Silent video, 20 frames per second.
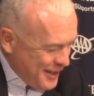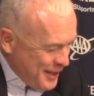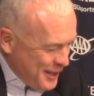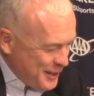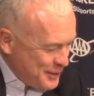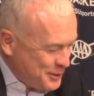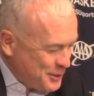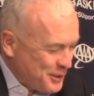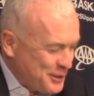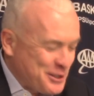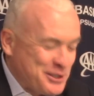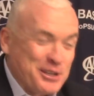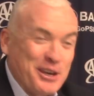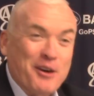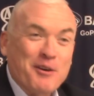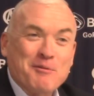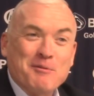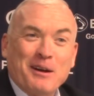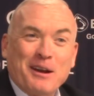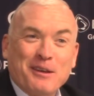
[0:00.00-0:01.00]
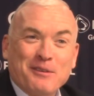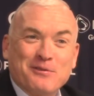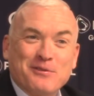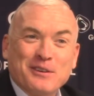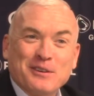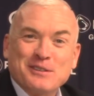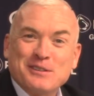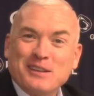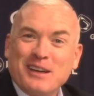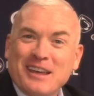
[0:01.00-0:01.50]
It's good to see everybody. It
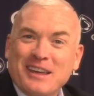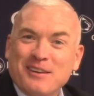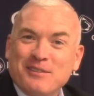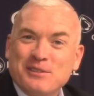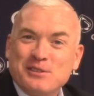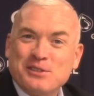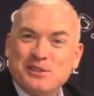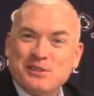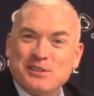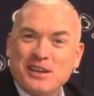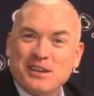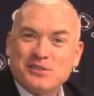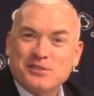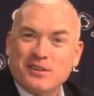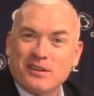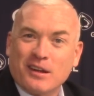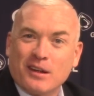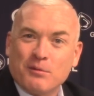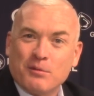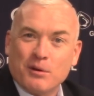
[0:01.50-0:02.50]
feels like it was just yesterday